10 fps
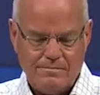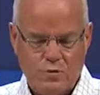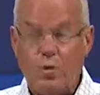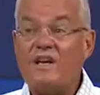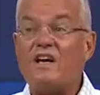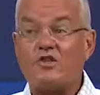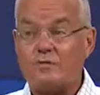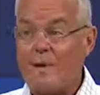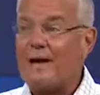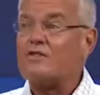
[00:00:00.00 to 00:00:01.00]
We
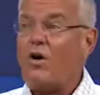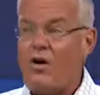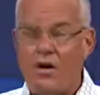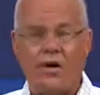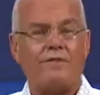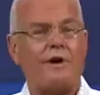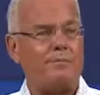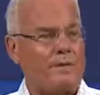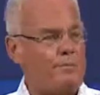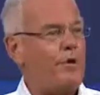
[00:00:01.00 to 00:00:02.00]
expect all of our
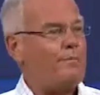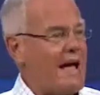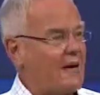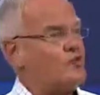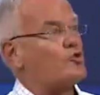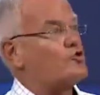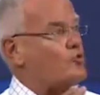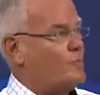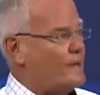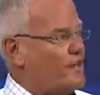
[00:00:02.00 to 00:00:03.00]
people managers
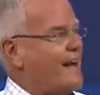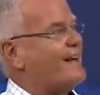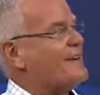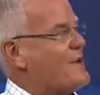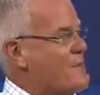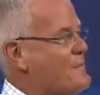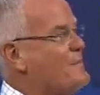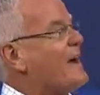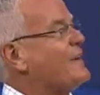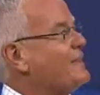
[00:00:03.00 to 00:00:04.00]
to be getting
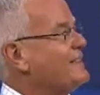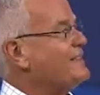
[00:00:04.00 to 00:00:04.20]
better.